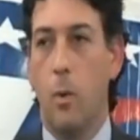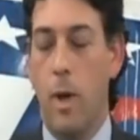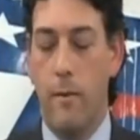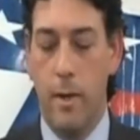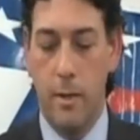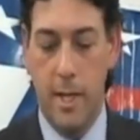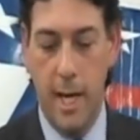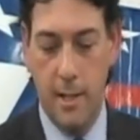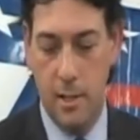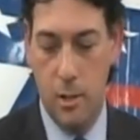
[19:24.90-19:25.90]
We have other
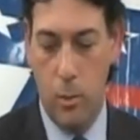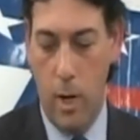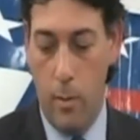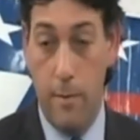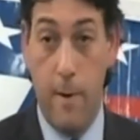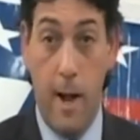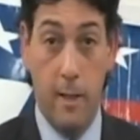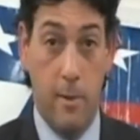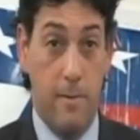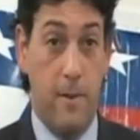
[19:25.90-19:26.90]
cases where we
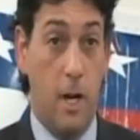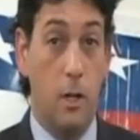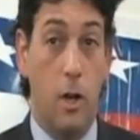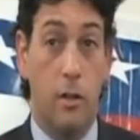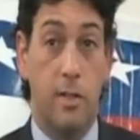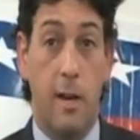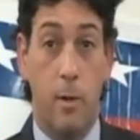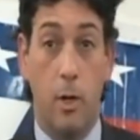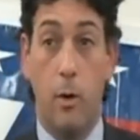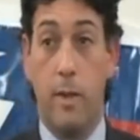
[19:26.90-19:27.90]
filed them a very long time
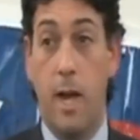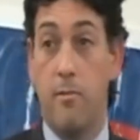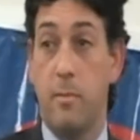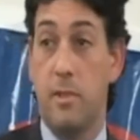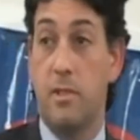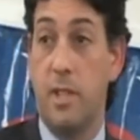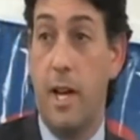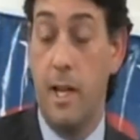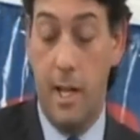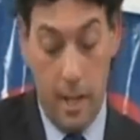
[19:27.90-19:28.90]
ago and they haven't been
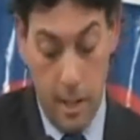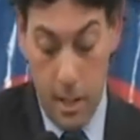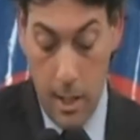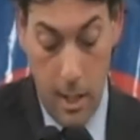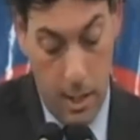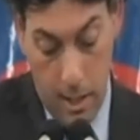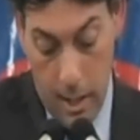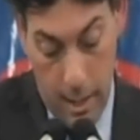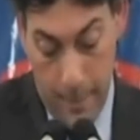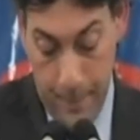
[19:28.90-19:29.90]
decided yet.
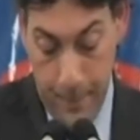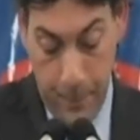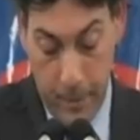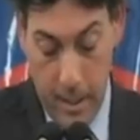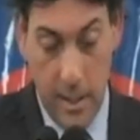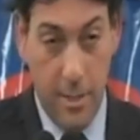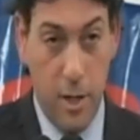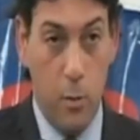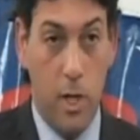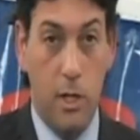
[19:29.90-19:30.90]
Um,
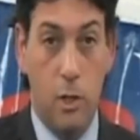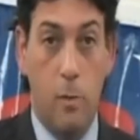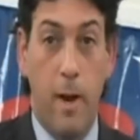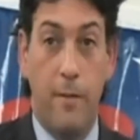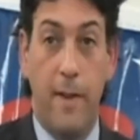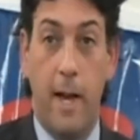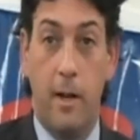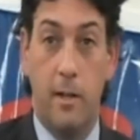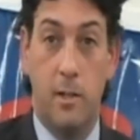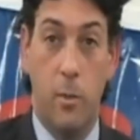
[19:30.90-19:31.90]
nothing we can do about that.
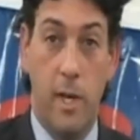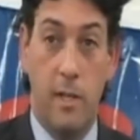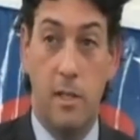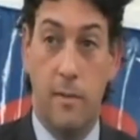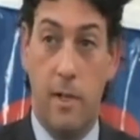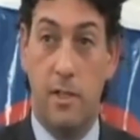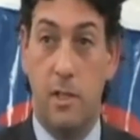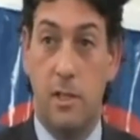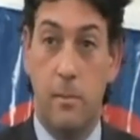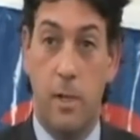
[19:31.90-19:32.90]
It's a weakness of our
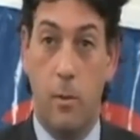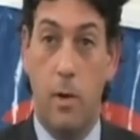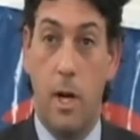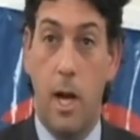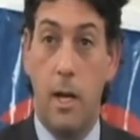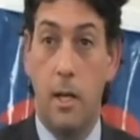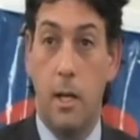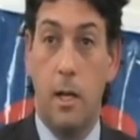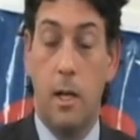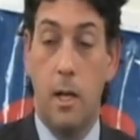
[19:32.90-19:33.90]
system that we're not
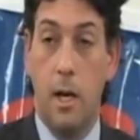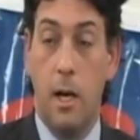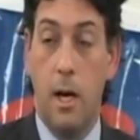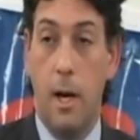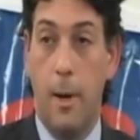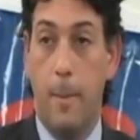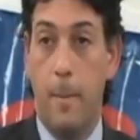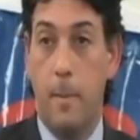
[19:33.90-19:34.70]
uh,